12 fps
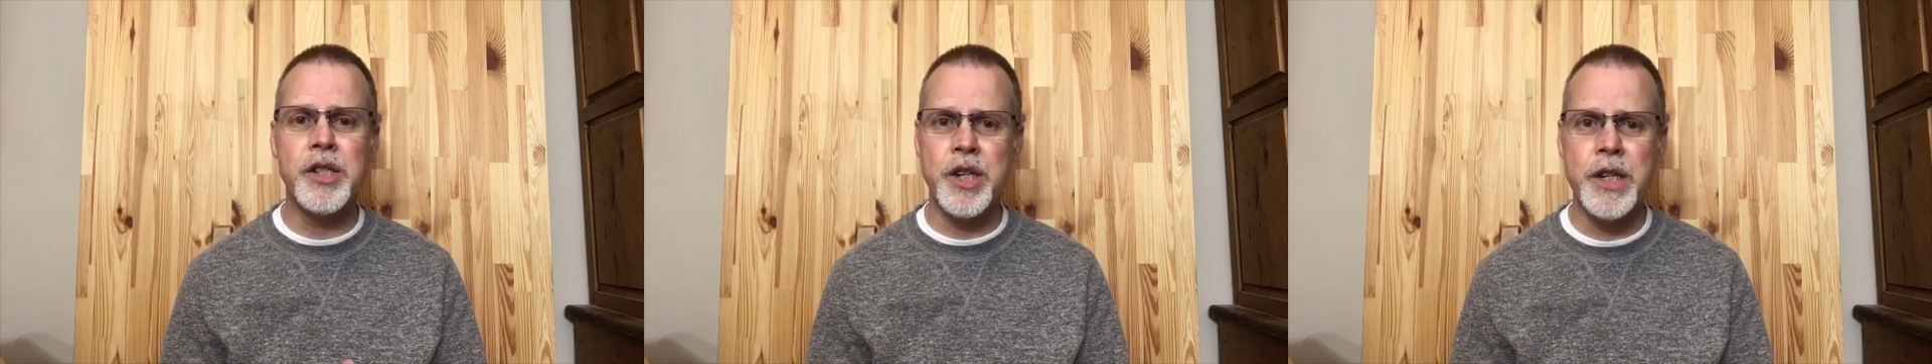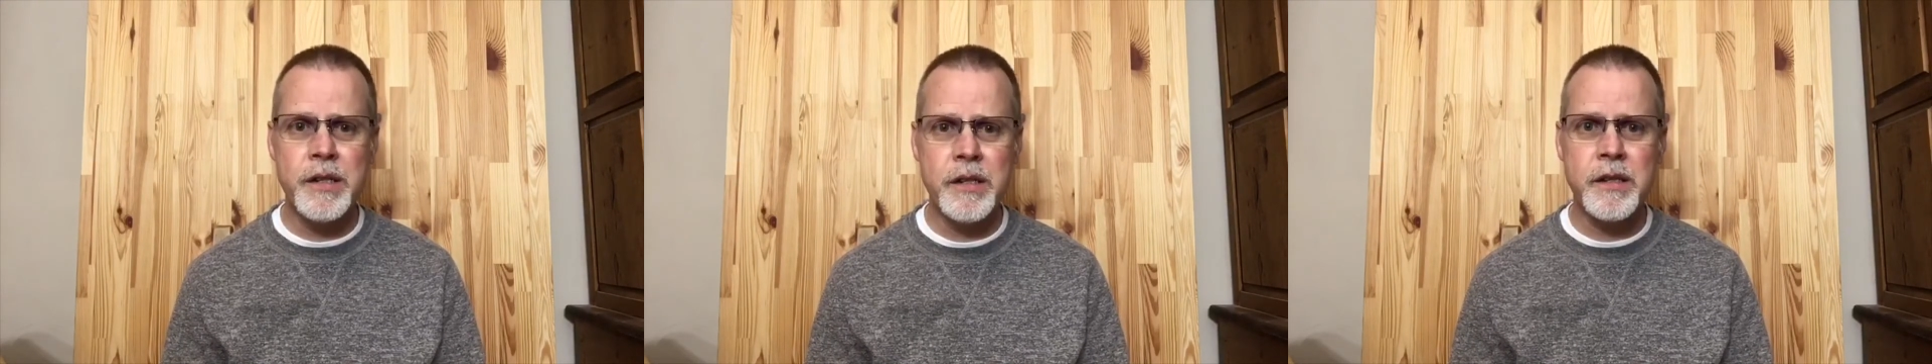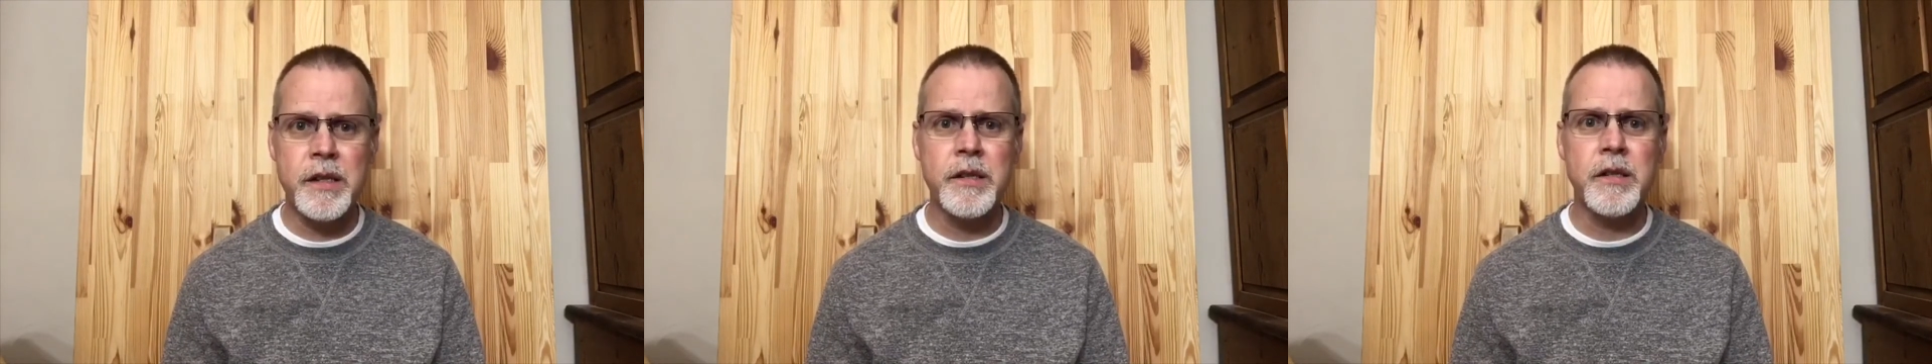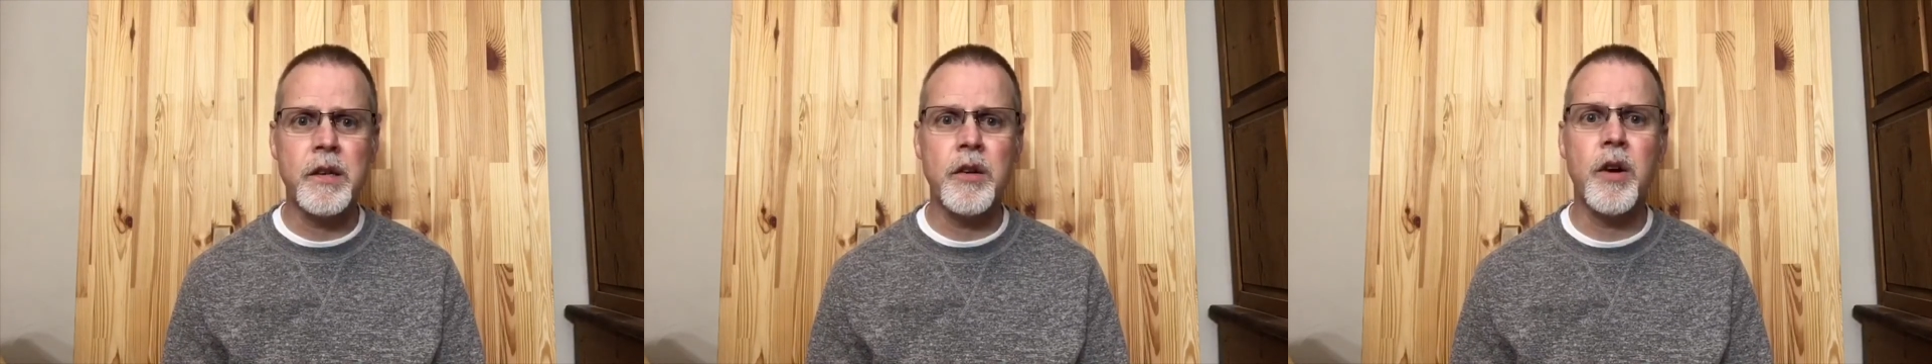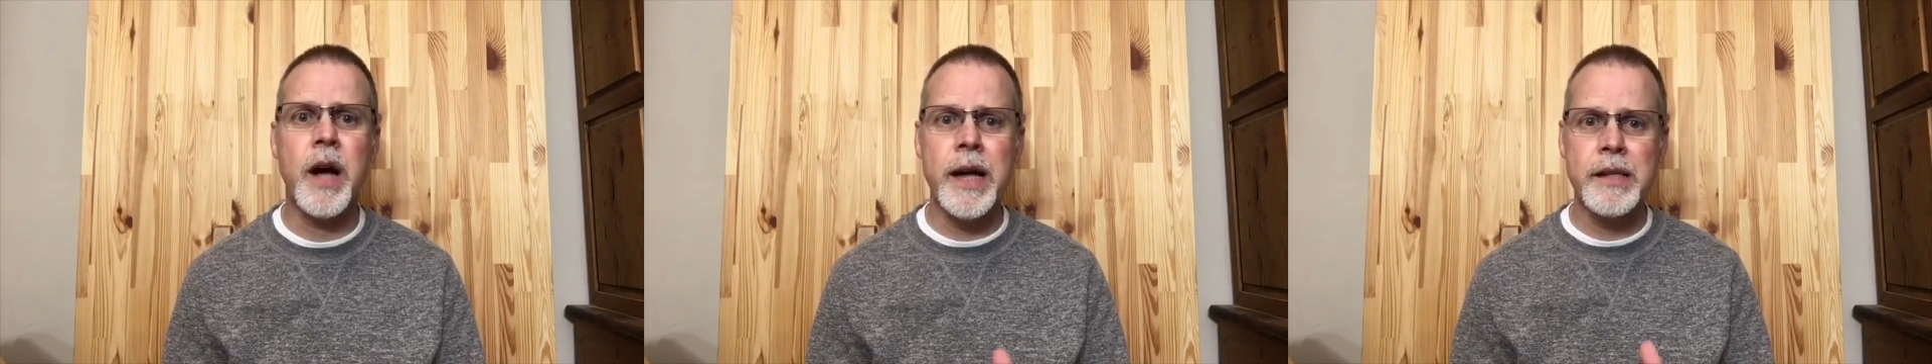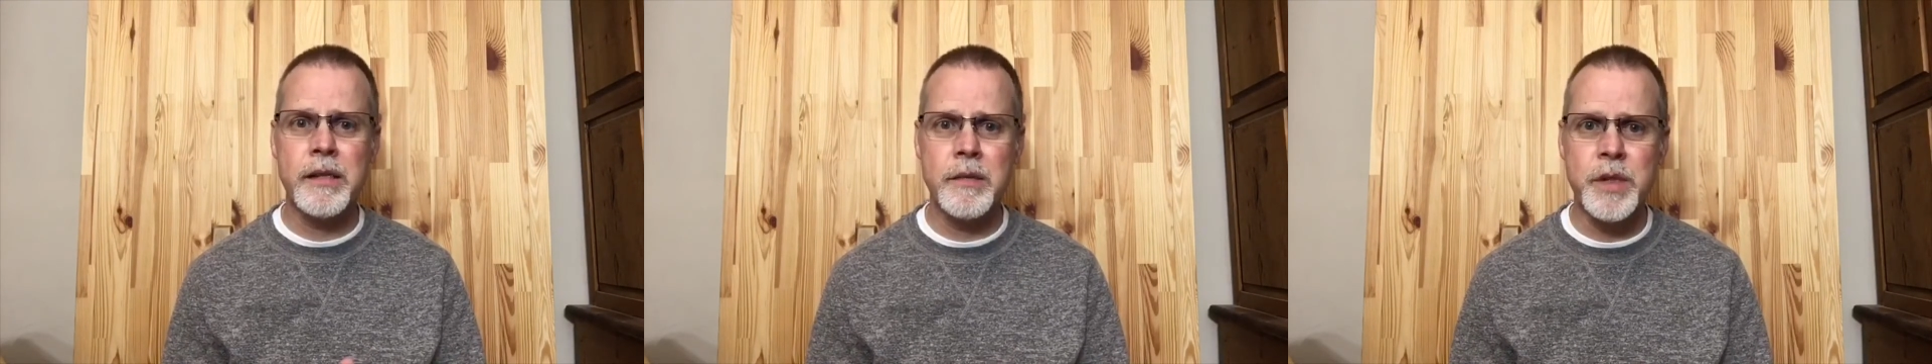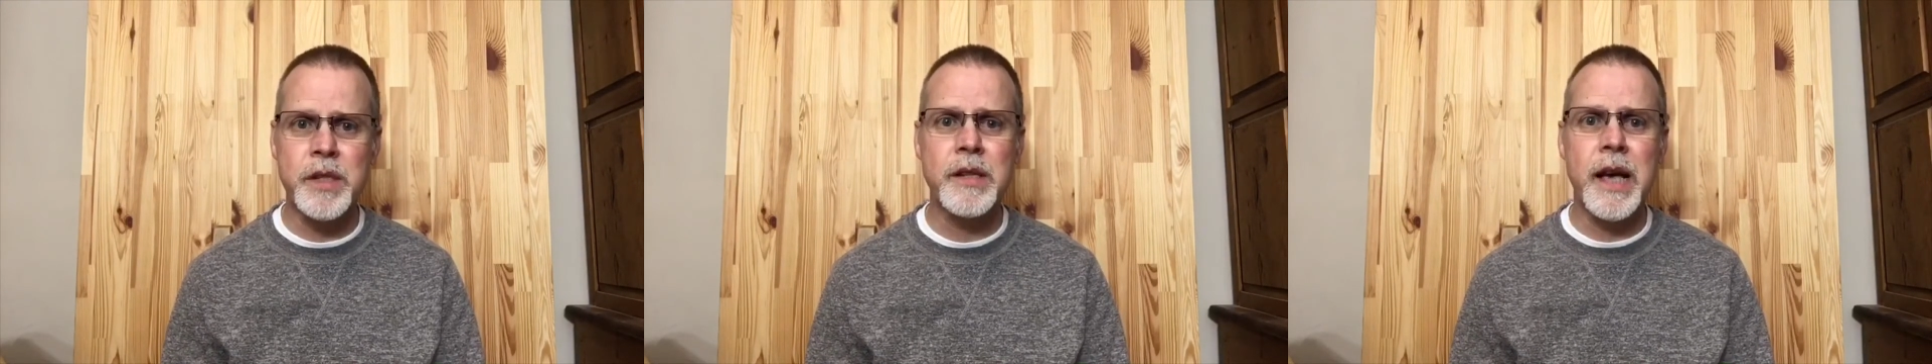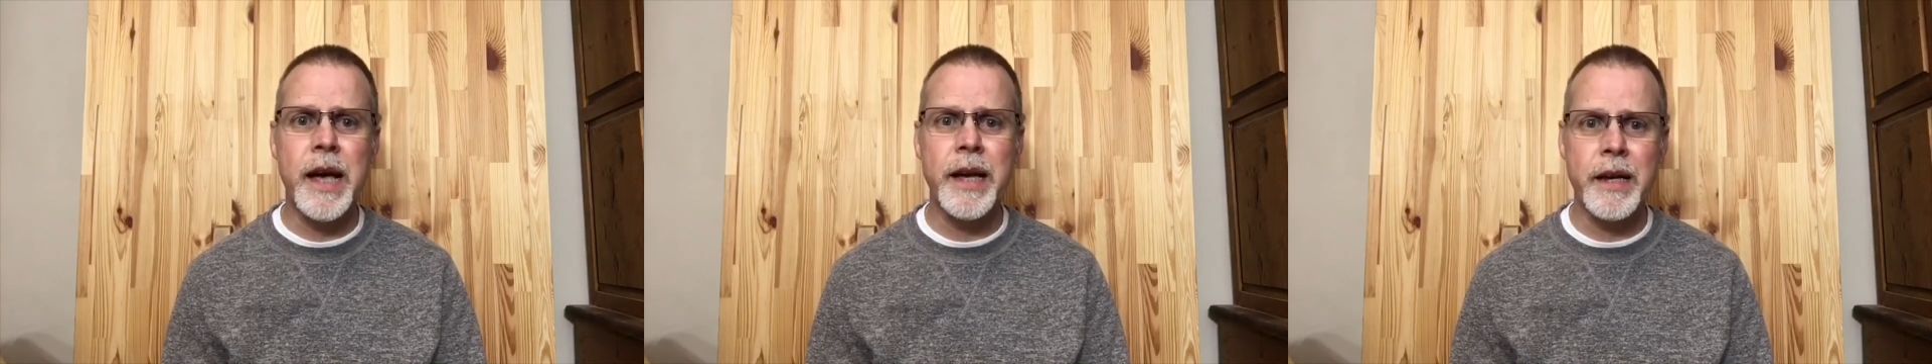Jesus is the Christ, the
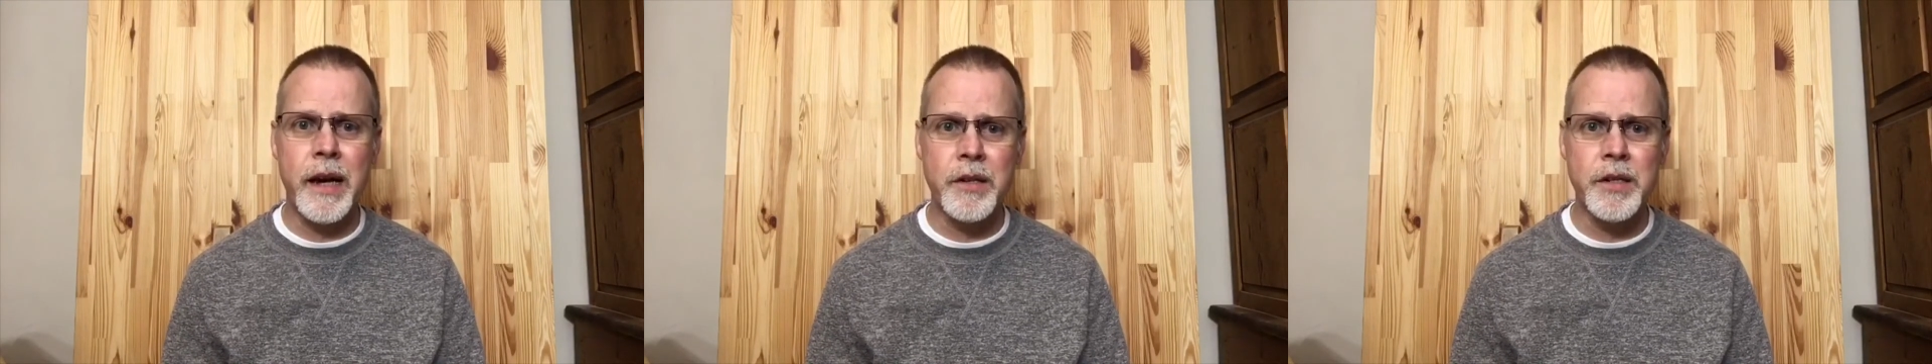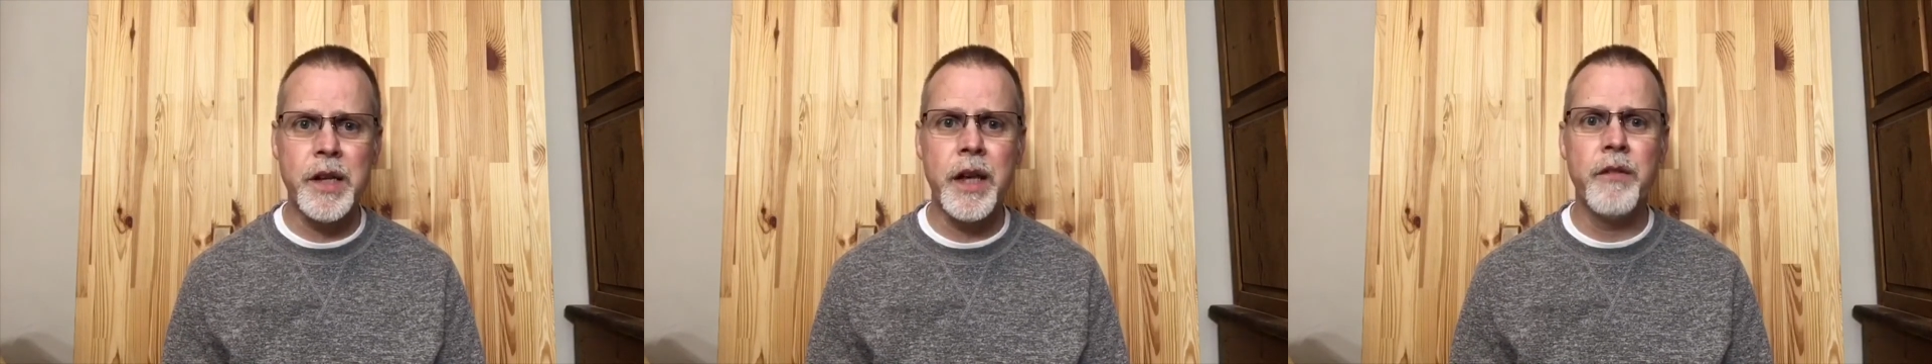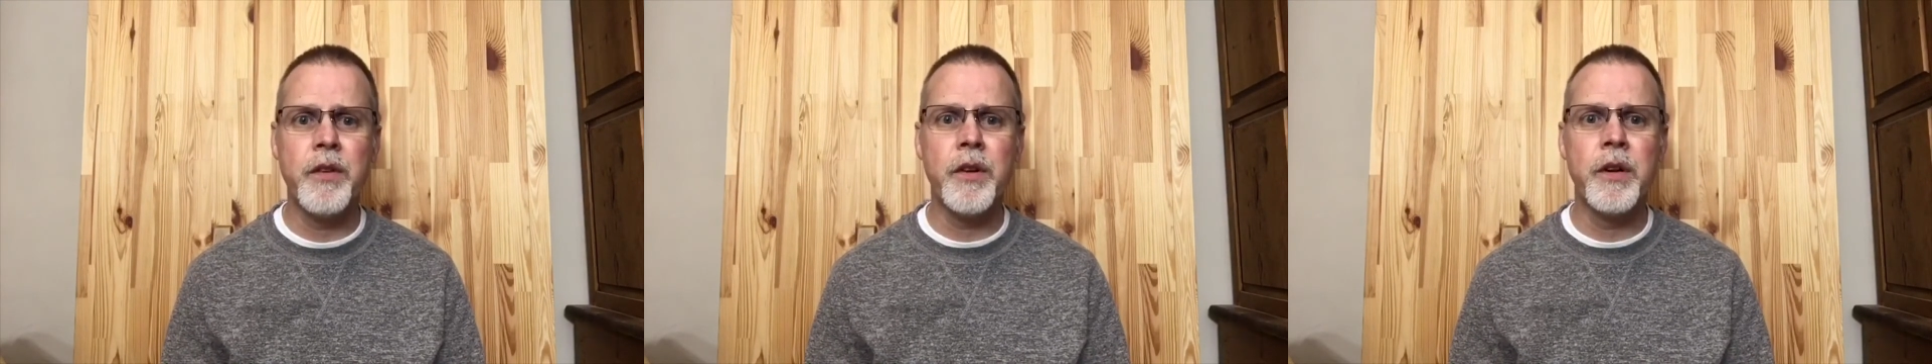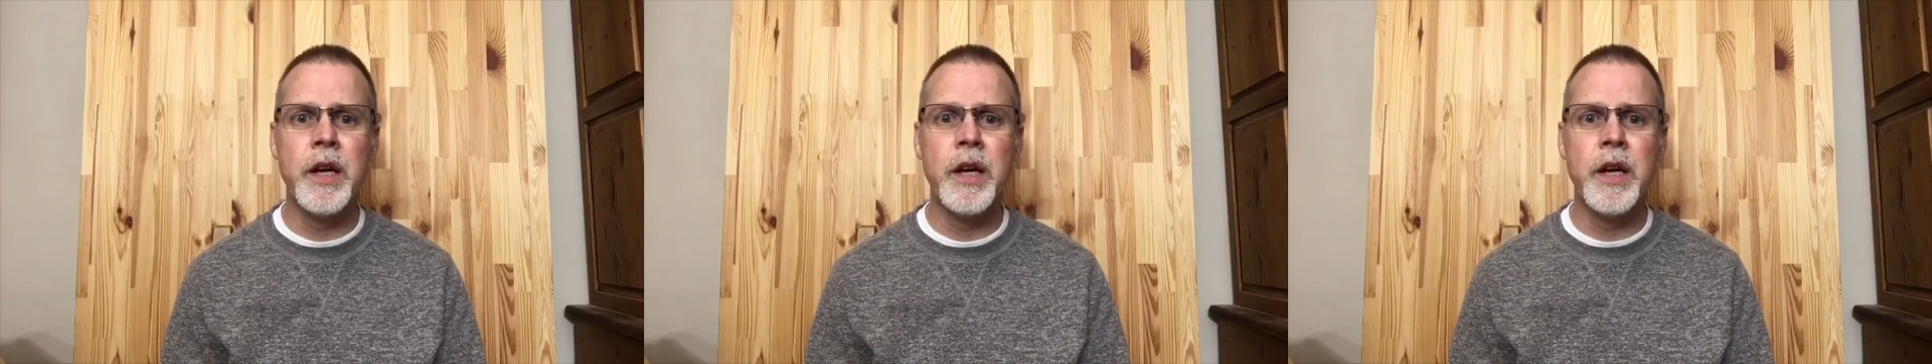Messiah, our Savior.